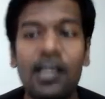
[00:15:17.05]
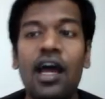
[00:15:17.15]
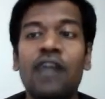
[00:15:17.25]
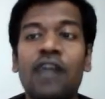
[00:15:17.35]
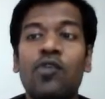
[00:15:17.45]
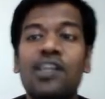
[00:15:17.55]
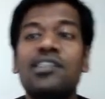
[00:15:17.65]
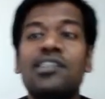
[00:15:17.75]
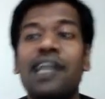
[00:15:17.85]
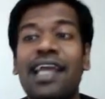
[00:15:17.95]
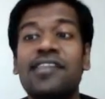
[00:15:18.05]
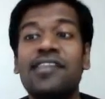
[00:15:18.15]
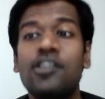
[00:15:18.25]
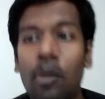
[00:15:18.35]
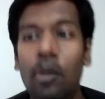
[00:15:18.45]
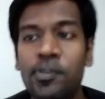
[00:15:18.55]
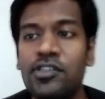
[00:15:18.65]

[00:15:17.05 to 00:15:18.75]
and what is the against the toppers.